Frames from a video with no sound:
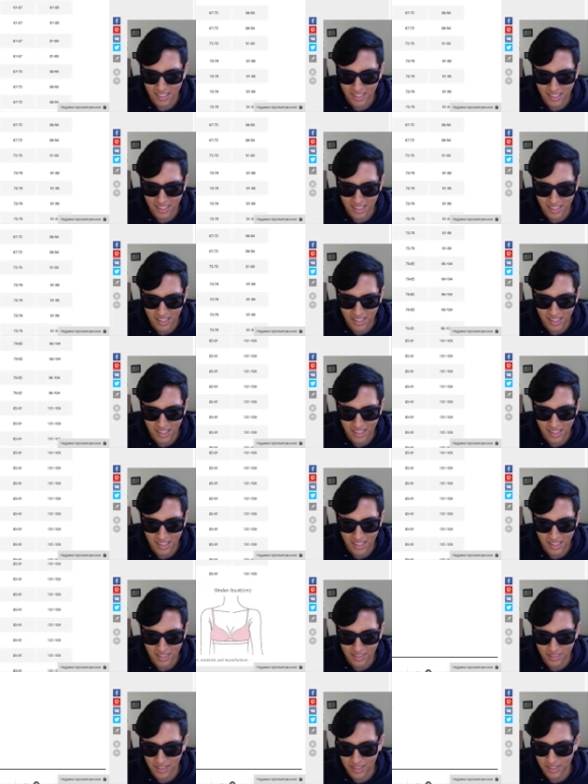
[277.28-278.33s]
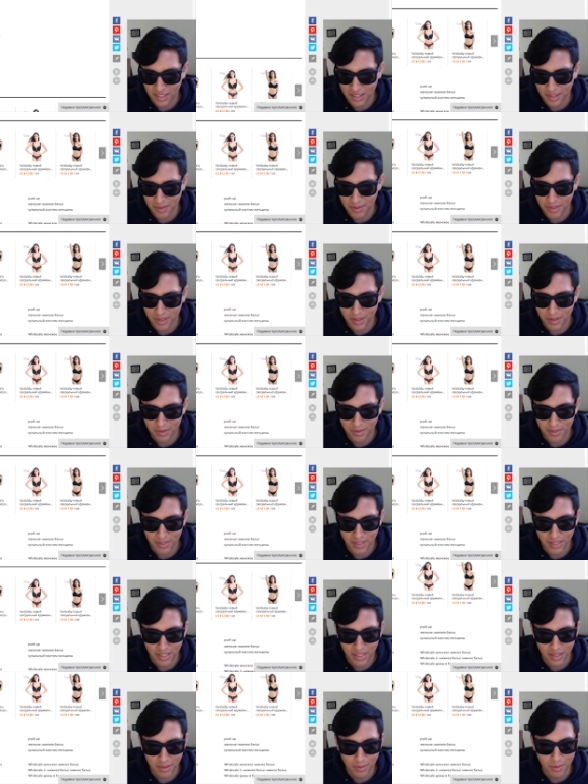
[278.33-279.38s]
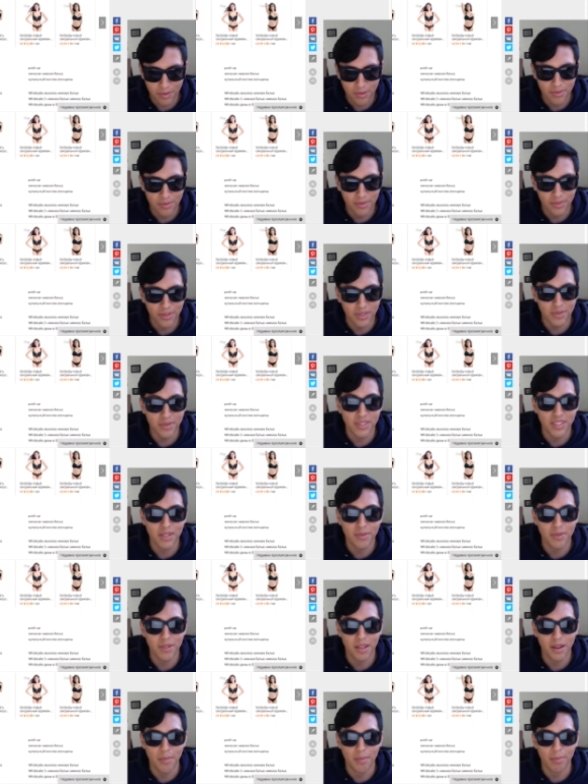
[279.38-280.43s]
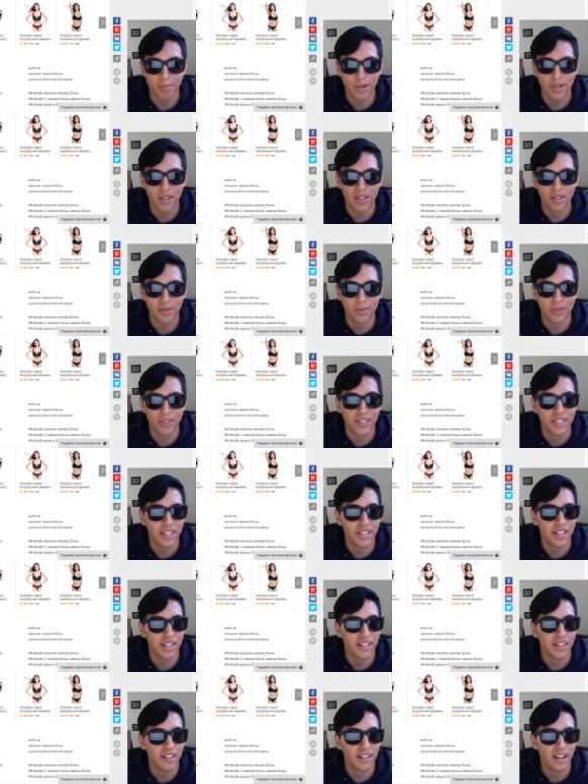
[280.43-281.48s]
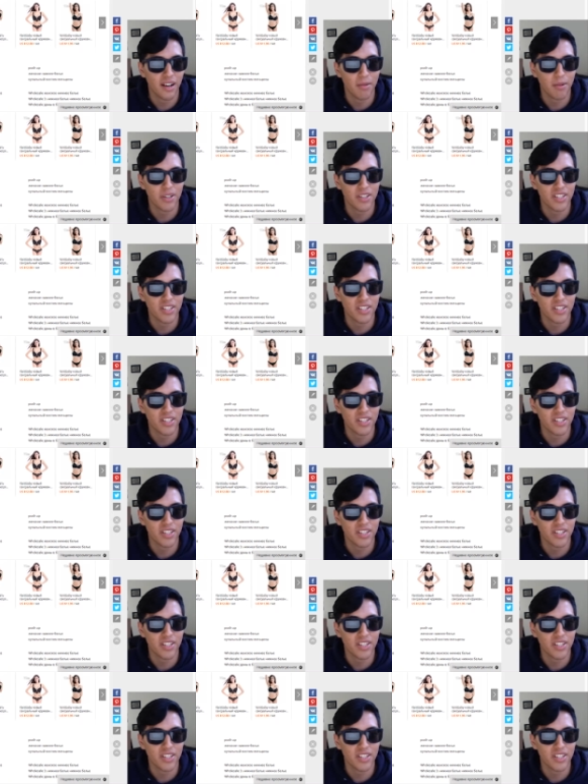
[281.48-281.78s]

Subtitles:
No, I wasn't going for that. I want to see how many I bought in one day. Alright, we'll